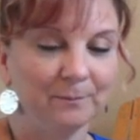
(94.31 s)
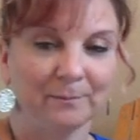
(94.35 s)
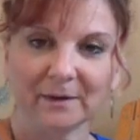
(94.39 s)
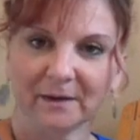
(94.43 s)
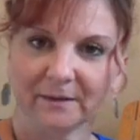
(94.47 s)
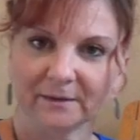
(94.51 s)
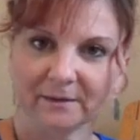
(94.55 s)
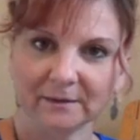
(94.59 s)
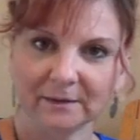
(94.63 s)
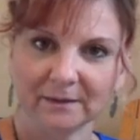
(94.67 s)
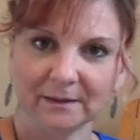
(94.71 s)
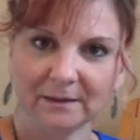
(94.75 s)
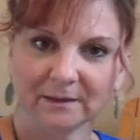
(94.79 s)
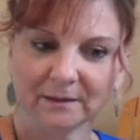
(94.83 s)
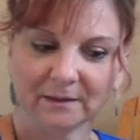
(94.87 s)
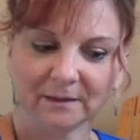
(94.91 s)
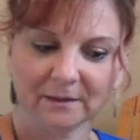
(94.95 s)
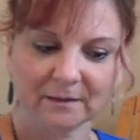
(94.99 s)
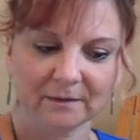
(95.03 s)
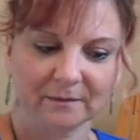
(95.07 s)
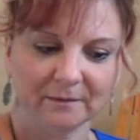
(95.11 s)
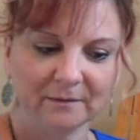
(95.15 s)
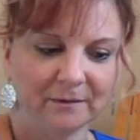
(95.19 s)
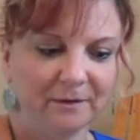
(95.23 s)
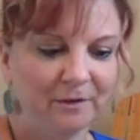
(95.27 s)
by the
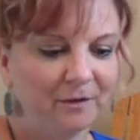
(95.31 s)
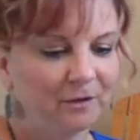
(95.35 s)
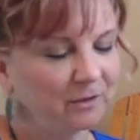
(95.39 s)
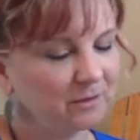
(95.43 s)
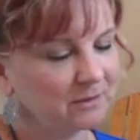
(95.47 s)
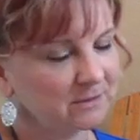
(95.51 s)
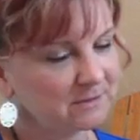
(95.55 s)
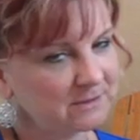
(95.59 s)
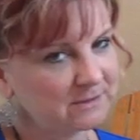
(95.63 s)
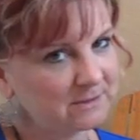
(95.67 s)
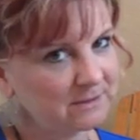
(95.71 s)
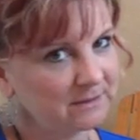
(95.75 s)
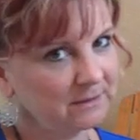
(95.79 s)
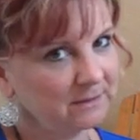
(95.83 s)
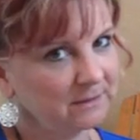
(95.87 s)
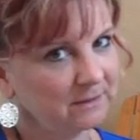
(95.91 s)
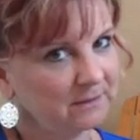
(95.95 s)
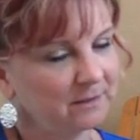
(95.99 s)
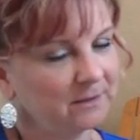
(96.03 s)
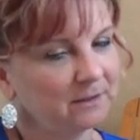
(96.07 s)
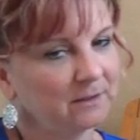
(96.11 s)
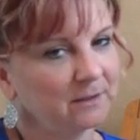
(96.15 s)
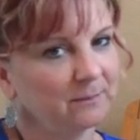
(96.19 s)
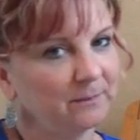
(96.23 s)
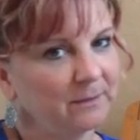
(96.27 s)
lake, or
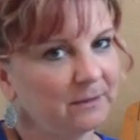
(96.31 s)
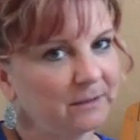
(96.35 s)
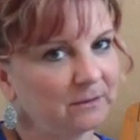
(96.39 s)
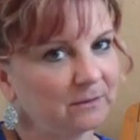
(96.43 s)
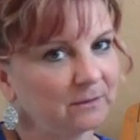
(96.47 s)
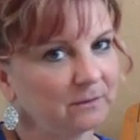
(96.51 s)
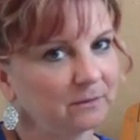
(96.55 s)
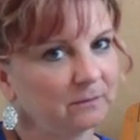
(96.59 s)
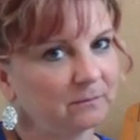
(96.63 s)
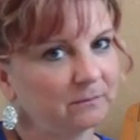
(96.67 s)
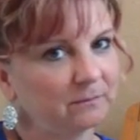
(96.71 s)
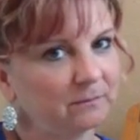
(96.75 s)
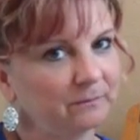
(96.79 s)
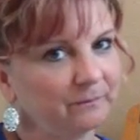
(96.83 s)
C, in a meadow.